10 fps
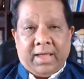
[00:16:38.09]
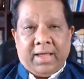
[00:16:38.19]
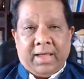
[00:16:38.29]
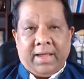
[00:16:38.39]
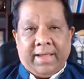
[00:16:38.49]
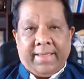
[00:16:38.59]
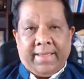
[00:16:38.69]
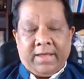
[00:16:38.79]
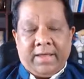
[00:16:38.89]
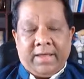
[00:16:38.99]
Uh,
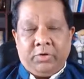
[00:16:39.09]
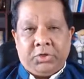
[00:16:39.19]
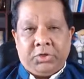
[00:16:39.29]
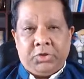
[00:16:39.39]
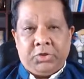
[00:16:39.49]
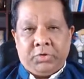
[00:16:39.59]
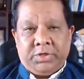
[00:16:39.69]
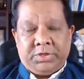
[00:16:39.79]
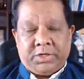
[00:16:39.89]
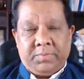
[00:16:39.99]
and then all you need to do
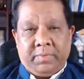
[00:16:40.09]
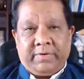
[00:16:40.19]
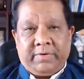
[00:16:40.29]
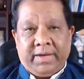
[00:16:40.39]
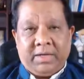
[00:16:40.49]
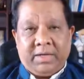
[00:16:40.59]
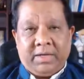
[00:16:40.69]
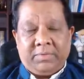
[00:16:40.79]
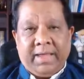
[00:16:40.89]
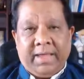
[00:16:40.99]
is just maybe crank
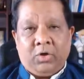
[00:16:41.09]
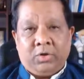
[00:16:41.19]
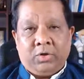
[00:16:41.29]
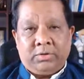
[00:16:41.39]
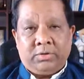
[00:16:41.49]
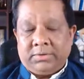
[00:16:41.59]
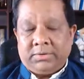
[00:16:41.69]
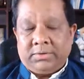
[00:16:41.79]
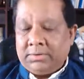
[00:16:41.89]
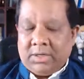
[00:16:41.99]
up the gain or the